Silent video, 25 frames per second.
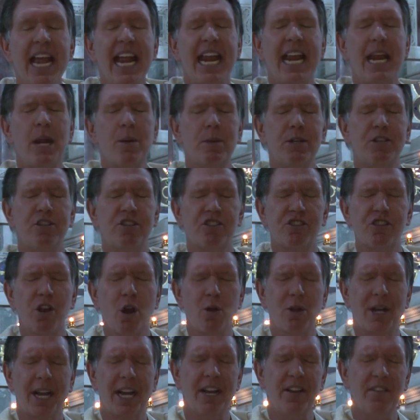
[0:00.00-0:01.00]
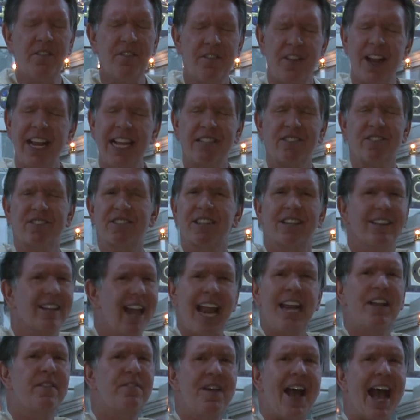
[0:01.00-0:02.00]
He was so convinced,
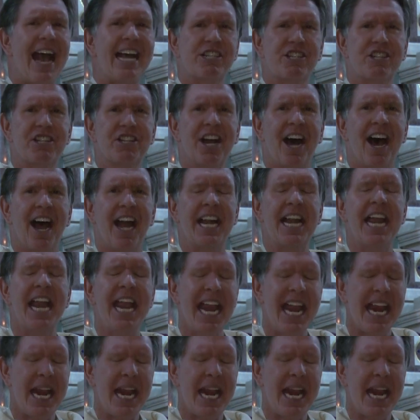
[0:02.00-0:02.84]
like Vashti,